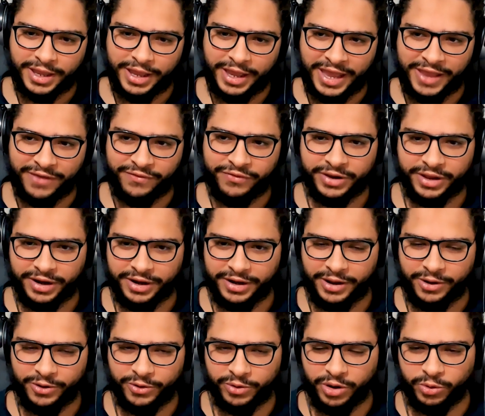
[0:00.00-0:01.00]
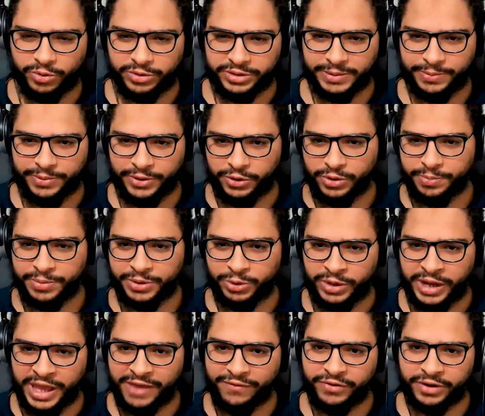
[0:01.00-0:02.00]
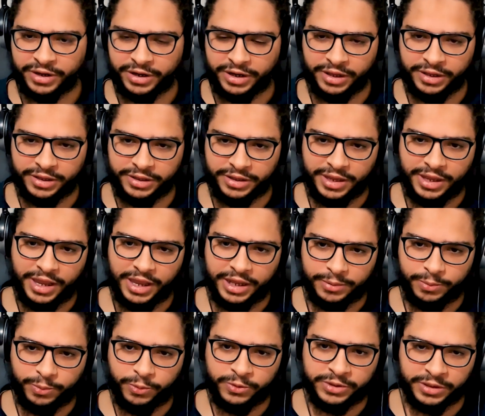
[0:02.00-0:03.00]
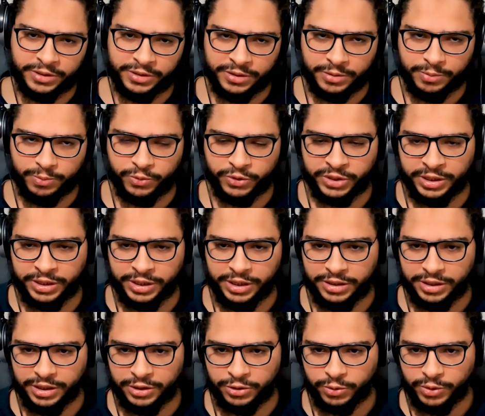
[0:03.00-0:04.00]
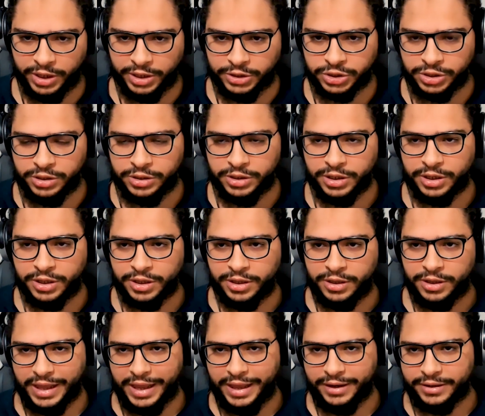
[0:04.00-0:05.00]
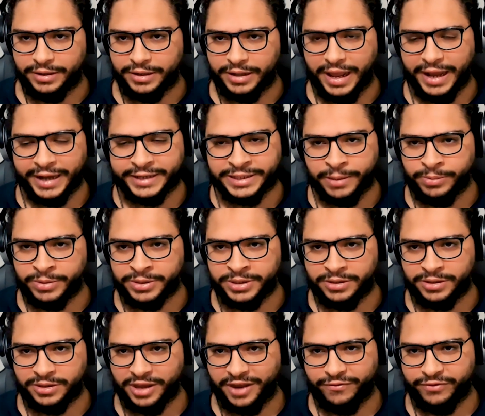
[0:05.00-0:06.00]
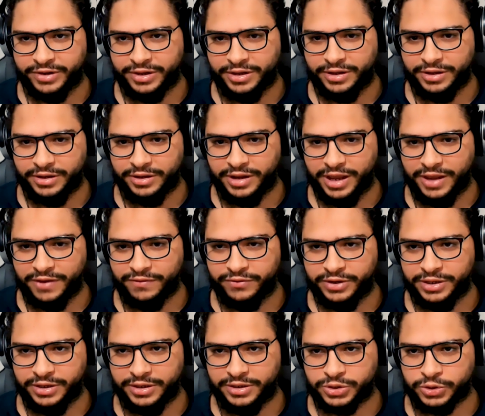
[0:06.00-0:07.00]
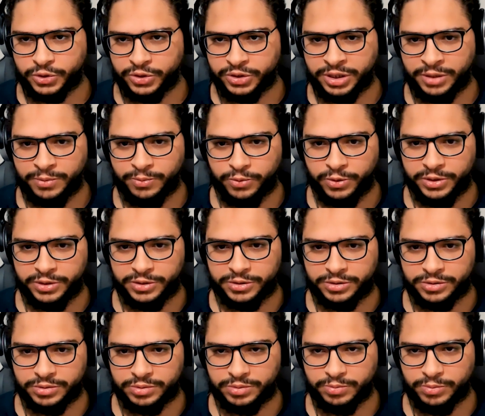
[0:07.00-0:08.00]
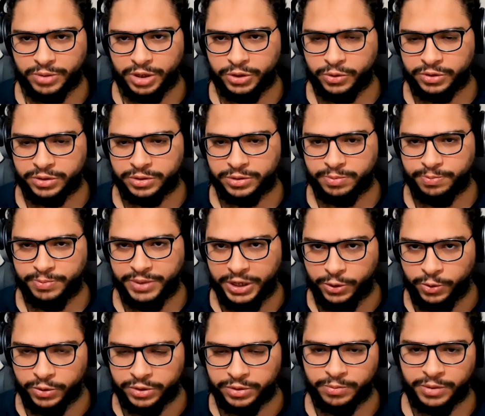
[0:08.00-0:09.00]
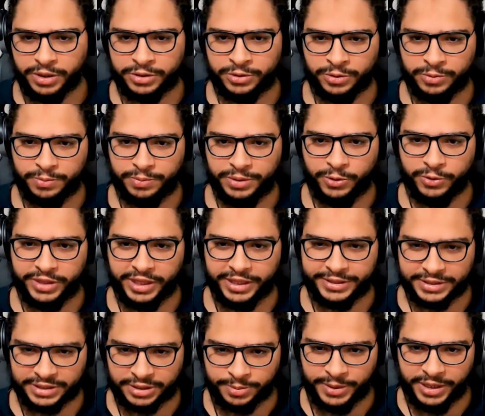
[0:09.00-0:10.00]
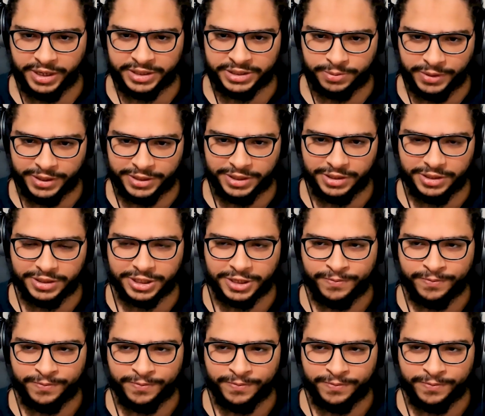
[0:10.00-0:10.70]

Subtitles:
having or the period between having an idea and putting it into action, and accept that every starting point might not be good as expected.